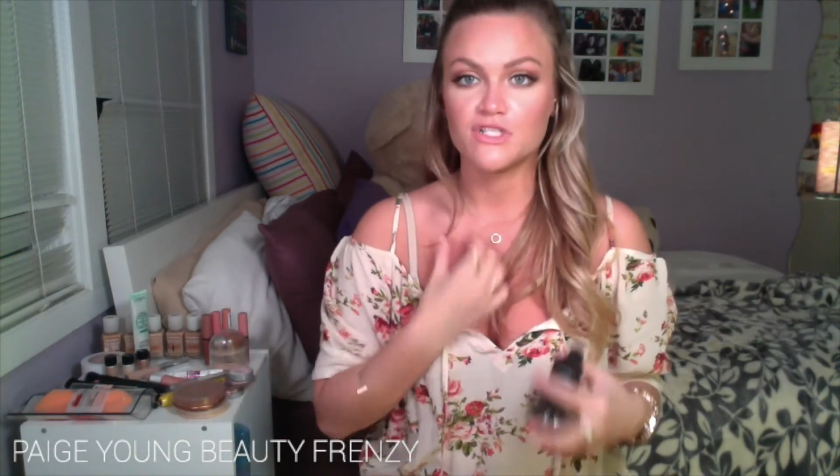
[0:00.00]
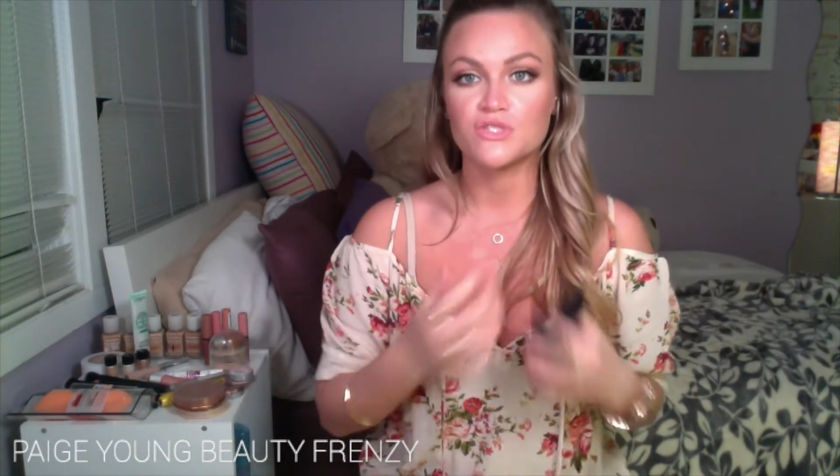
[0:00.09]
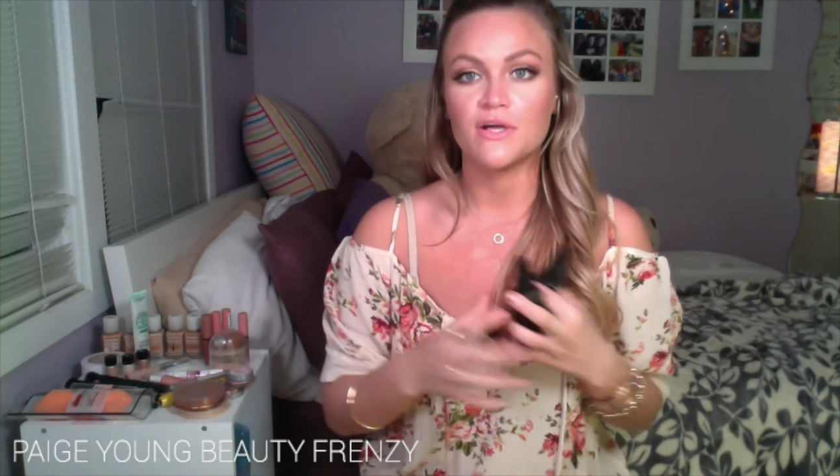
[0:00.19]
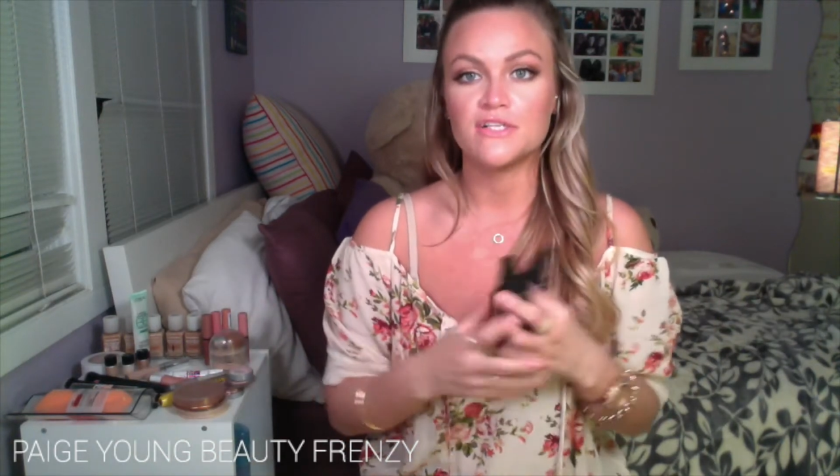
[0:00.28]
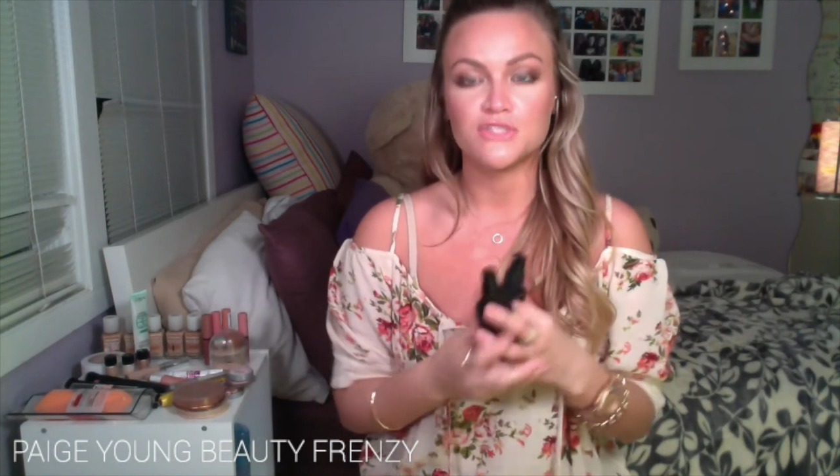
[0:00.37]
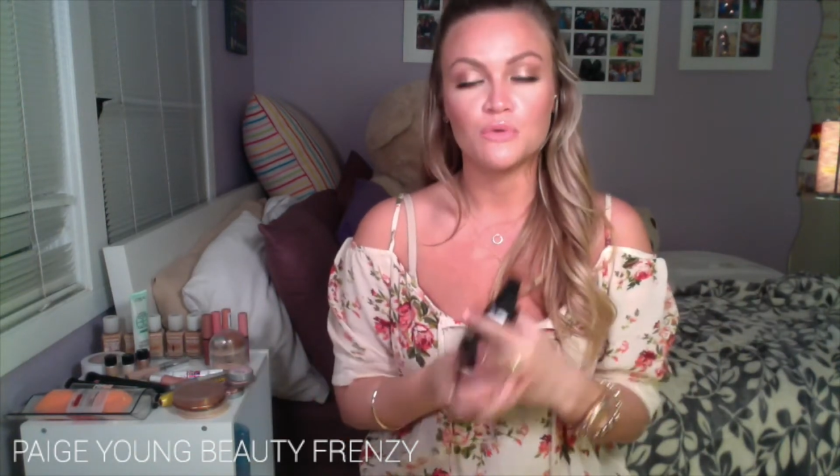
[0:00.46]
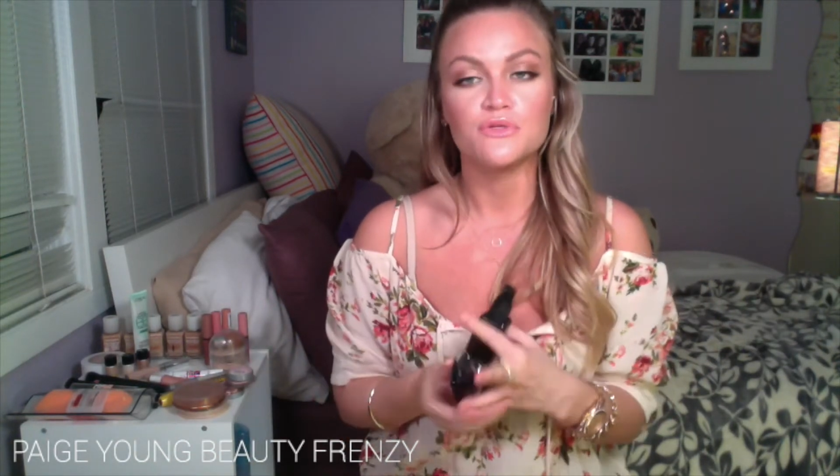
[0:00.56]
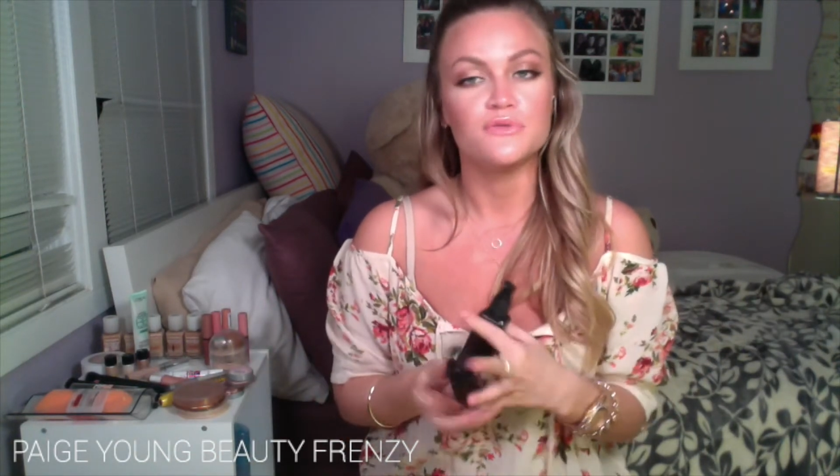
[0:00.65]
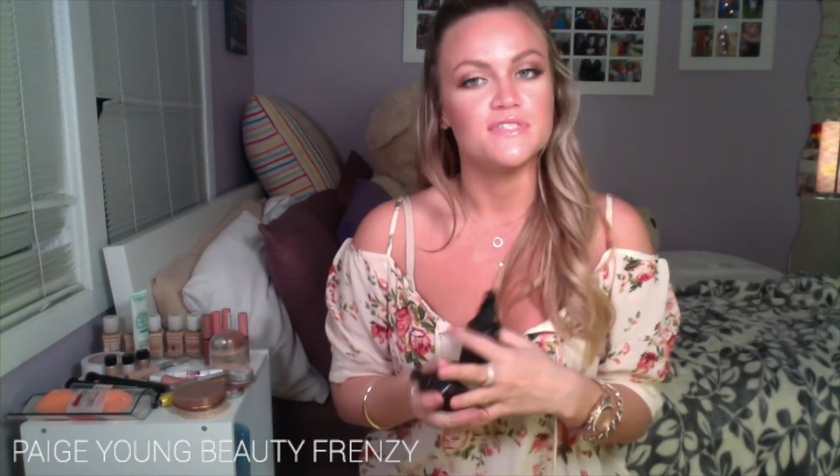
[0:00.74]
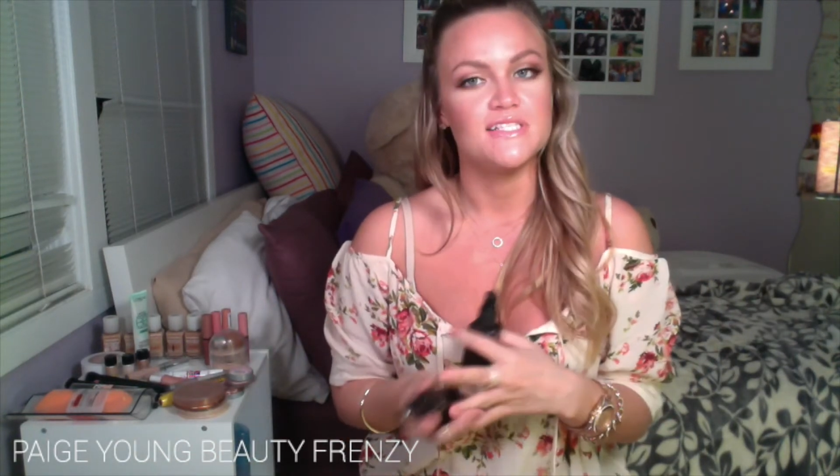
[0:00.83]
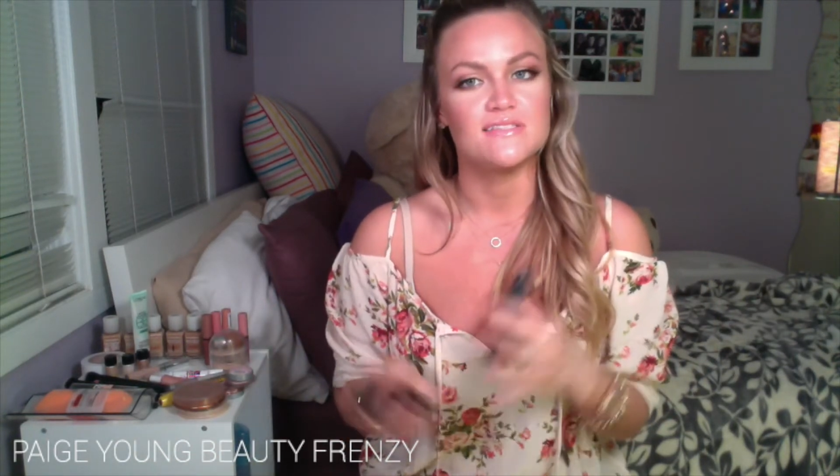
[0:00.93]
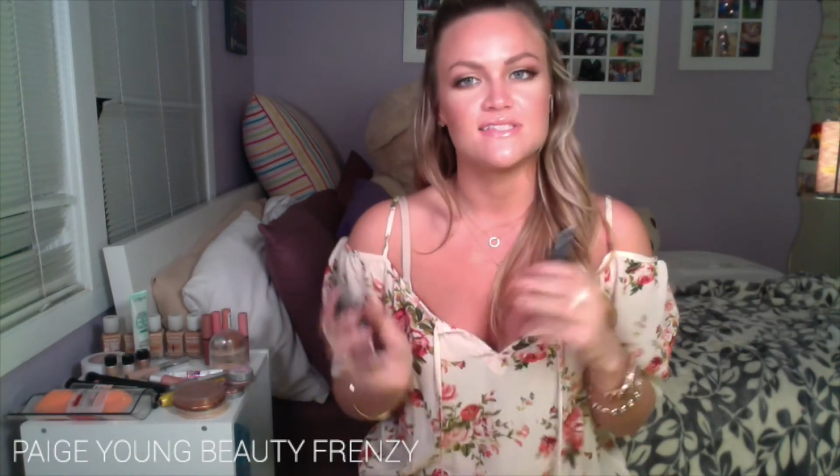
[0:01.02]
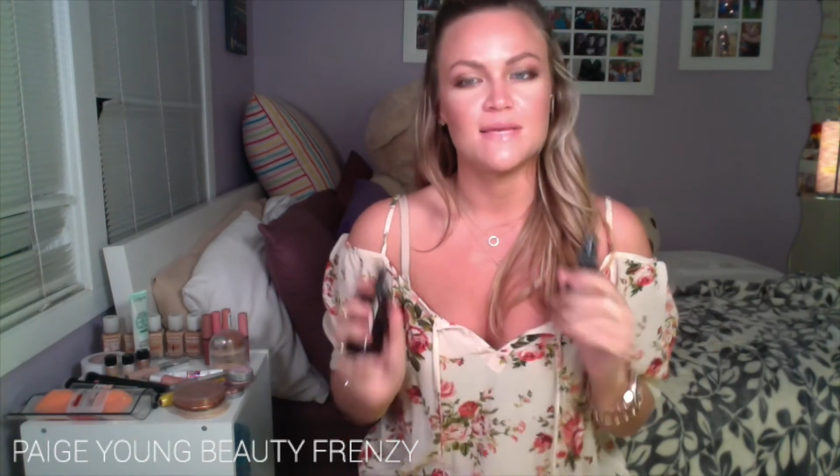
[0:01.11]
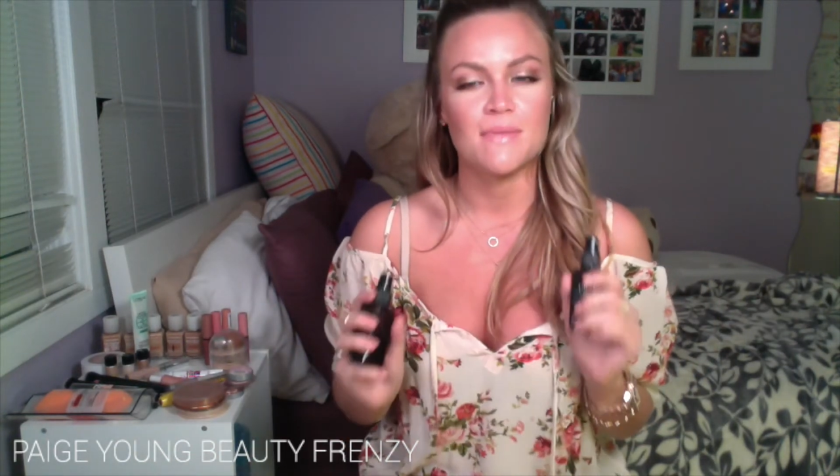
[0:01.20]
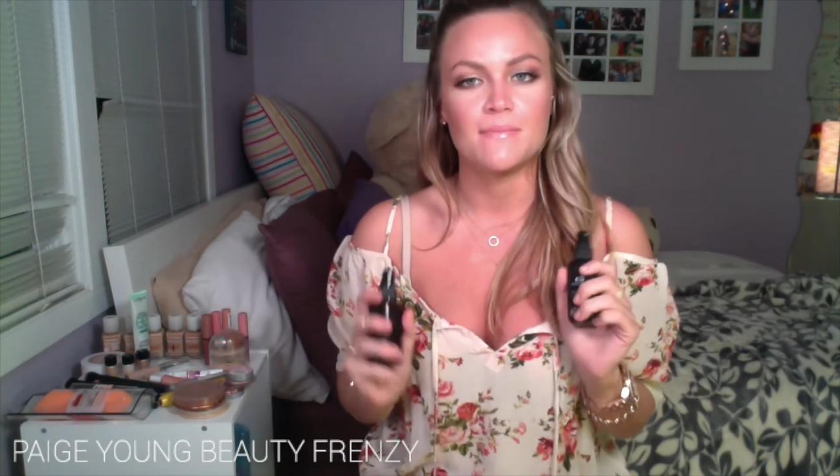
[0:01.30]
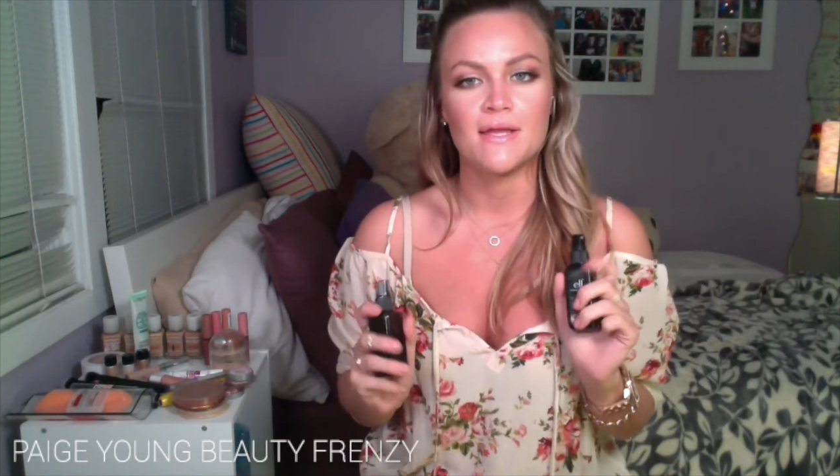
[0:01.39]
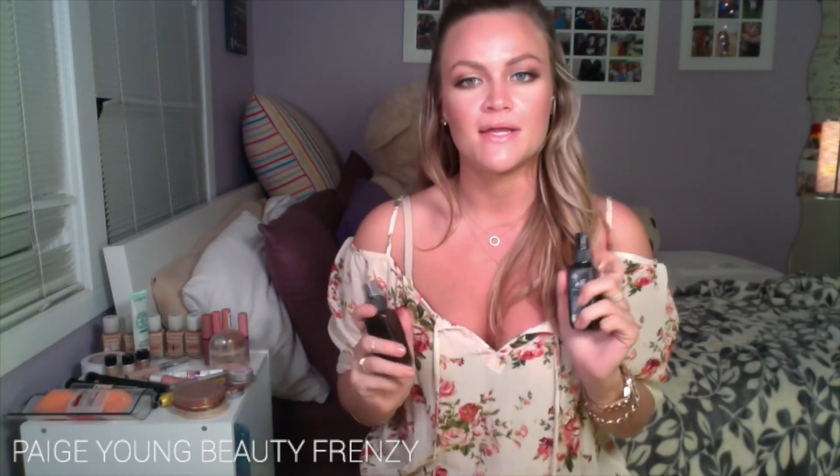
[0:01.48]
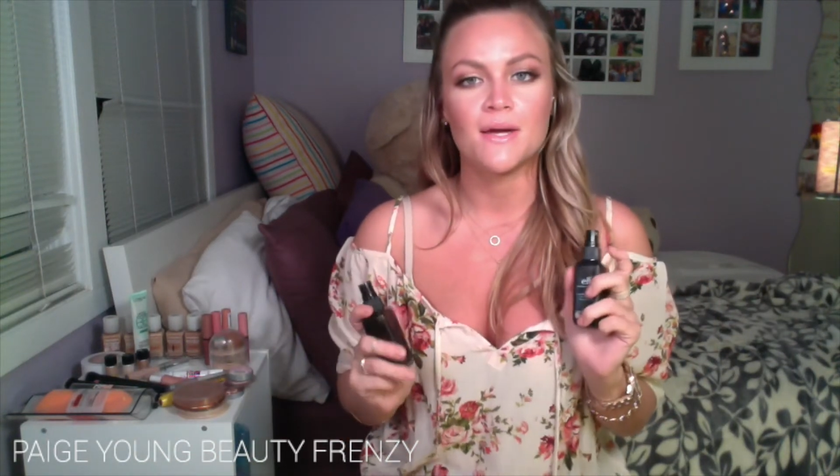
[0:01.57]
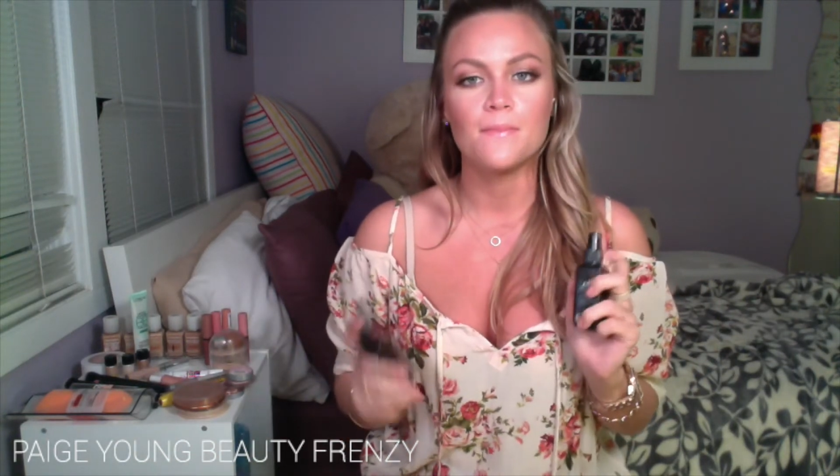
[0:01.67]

So I don't use these to set my makeup,